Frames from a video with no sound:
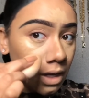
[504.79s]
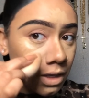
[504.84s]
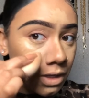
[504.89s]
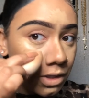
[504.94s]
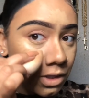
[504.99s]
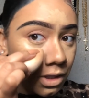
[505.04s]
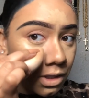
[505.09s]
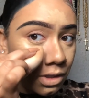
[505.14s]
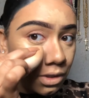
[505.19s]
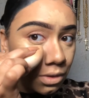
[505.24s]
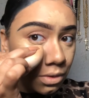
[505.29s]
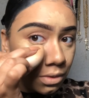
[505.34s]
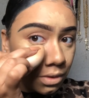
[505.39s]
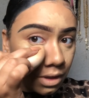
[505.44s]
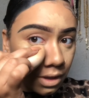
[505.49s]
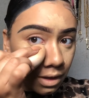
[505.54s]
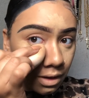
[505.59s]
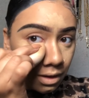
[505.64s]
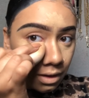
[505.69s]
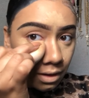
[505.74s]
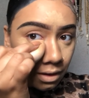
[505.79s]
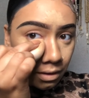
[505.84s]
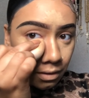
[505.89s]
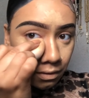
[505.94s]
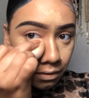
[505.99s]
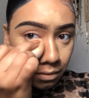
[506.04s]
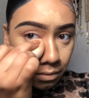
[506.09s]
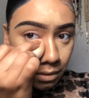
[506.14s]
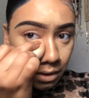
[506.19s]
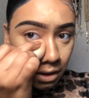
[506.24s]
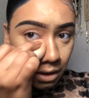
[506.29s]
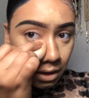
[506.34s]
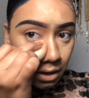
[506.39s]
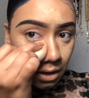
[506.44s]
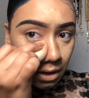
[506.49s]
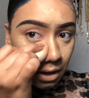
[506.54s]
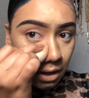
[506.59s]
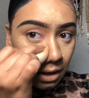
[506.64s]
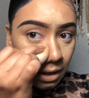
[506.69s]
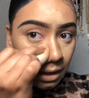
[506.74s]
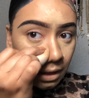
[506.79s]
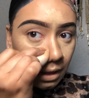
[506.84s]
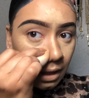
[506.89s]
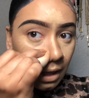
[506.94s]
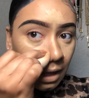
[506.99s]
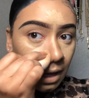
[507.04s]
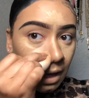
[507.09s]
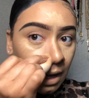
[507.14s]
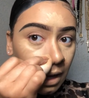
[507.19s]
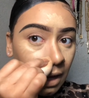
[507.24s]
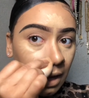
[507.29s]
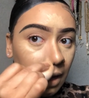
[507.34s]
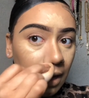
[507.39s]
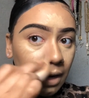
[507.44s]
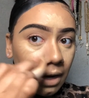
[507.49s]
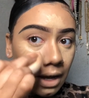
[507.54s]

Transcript: just to give me a line